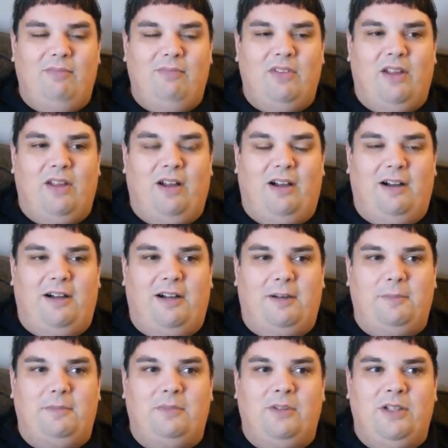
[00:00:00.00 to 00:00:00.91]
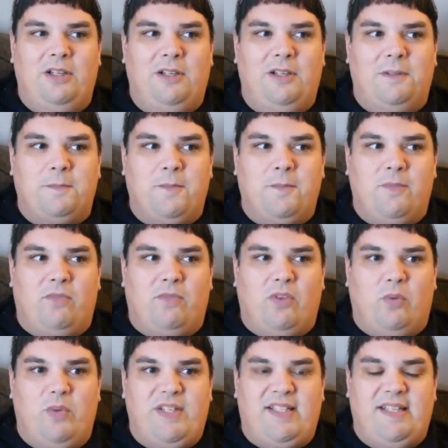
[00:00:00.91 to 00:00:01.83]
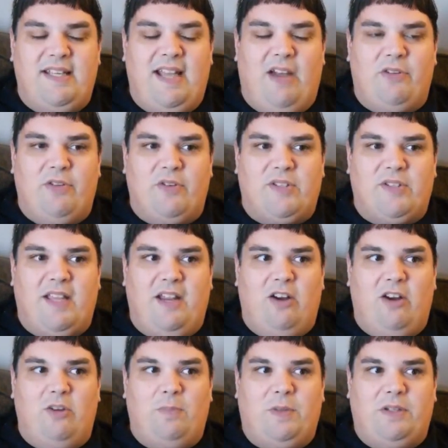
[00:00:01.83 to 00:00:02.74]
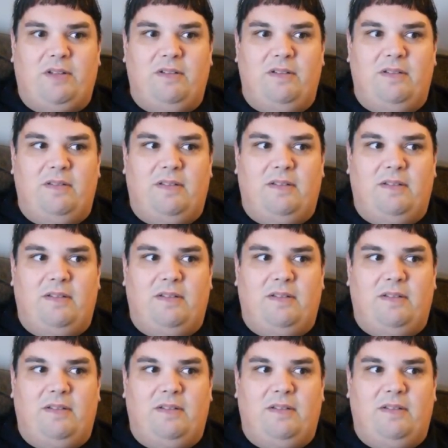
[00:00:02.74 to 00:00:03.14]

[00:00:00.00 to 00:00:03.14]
Um, we see how they're scared, but